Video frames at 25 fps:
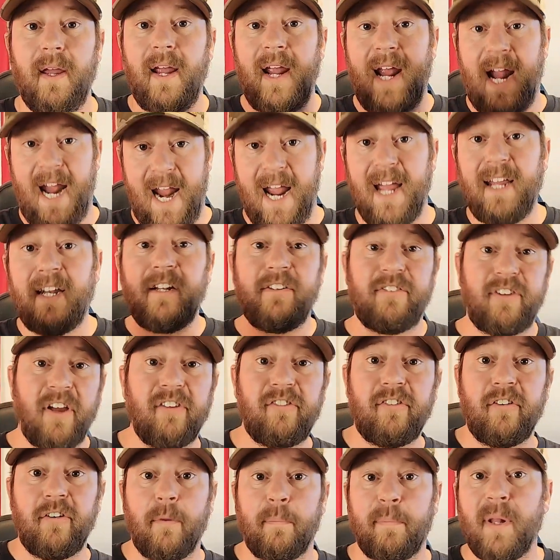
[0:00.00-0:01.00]
And it
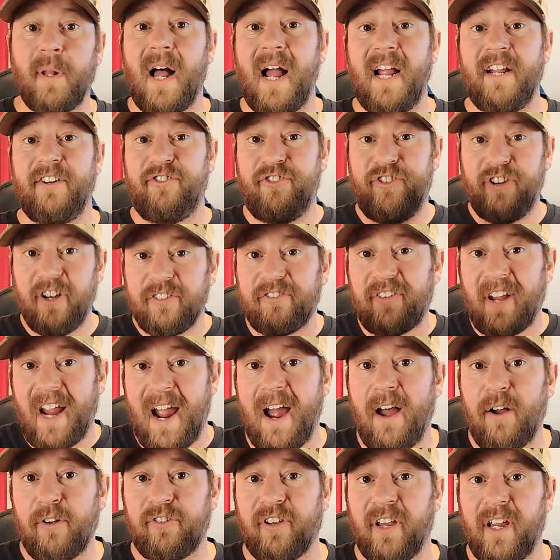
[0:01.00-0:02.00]
doesn't apply just to
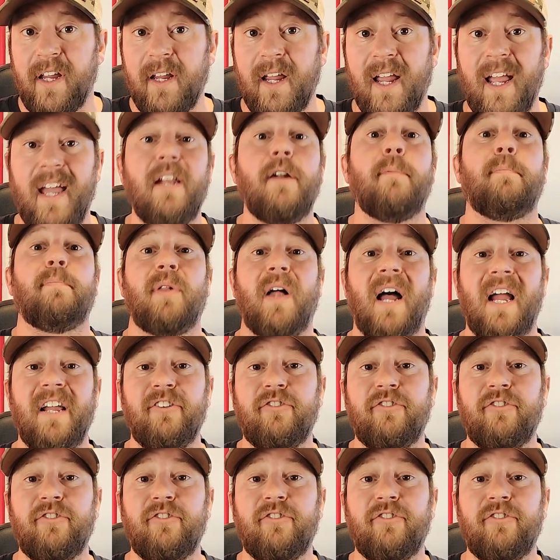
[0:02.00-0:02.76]
housing, it applies